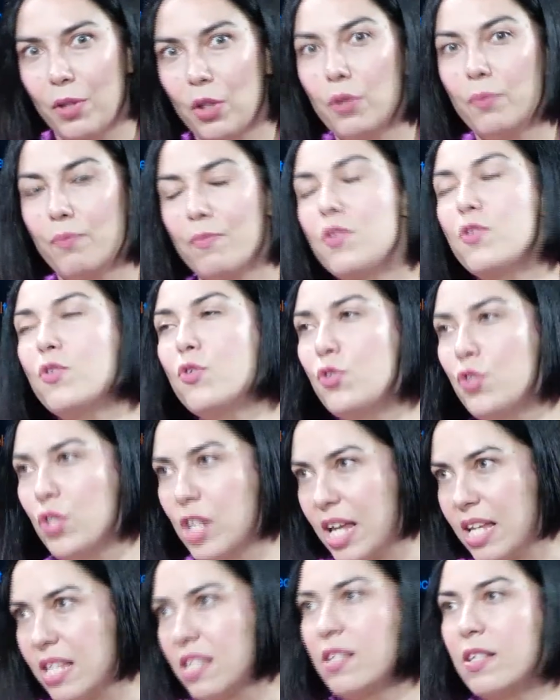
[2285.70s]

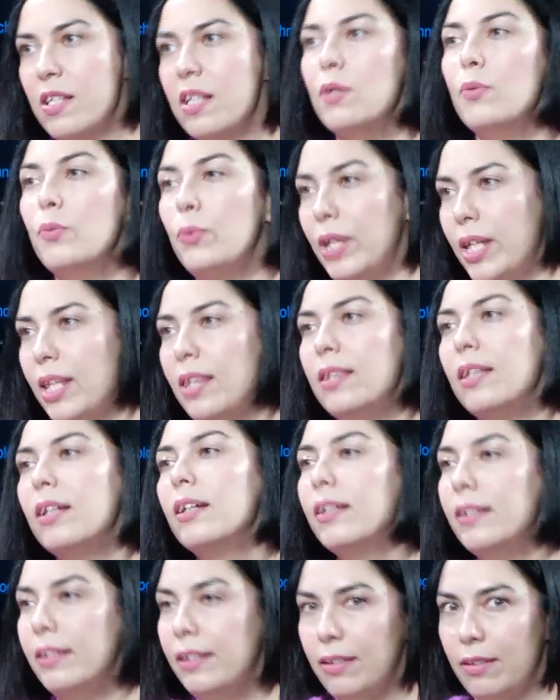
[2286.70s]
suggest with
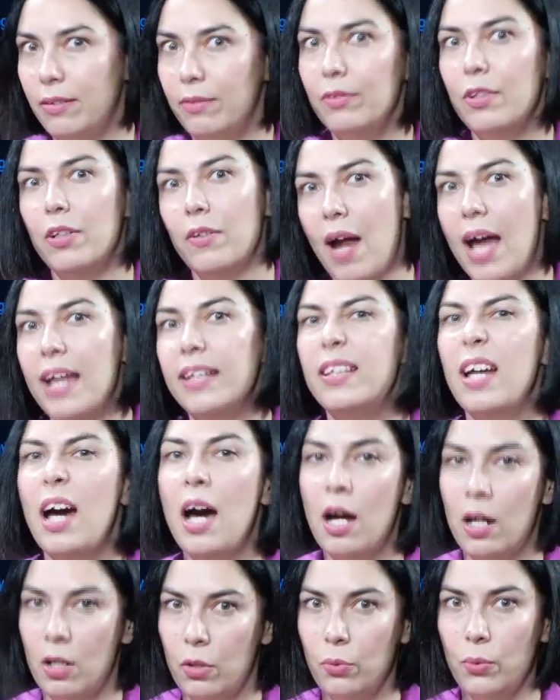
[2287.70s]
the right
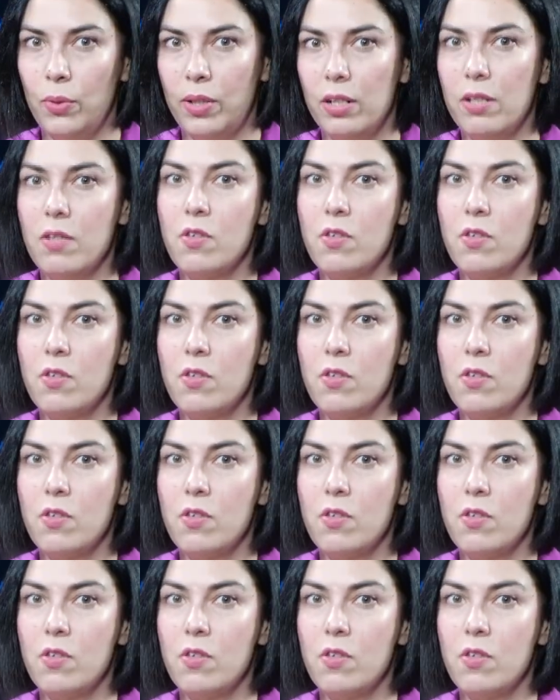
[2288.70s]
hardware.